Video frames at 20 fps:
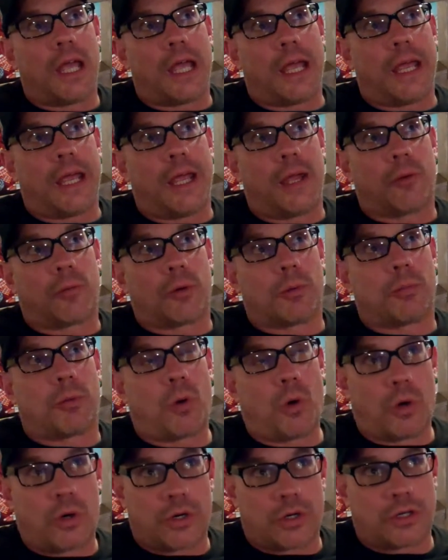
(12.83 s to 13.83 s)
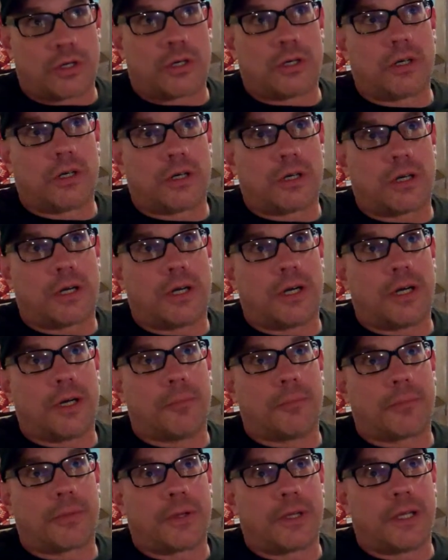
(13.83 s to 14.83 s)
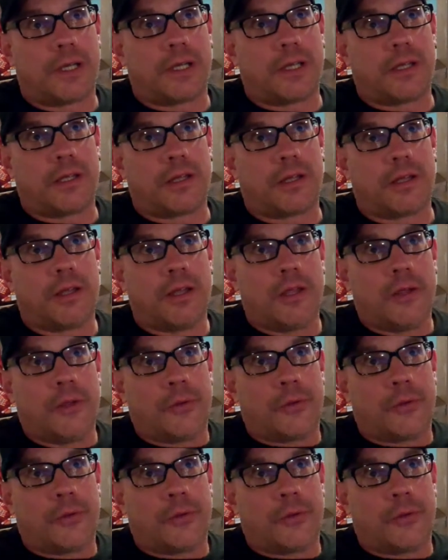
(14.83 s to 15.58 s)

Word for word: a reporter. I'm playing